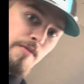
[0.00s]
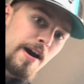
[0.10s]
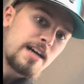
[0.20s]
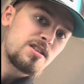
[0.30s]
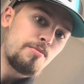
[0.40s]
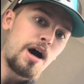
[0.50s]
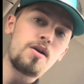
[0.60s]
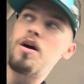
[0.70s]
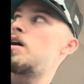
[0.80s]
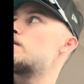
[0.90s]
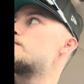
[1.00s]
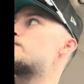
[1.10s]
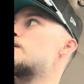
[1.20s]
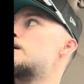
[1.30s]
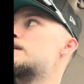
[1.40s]
vast amount of
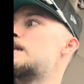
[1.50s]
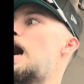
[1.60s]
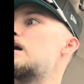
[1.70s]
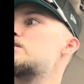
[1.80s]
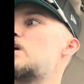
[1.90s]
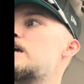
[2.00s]
knowledge I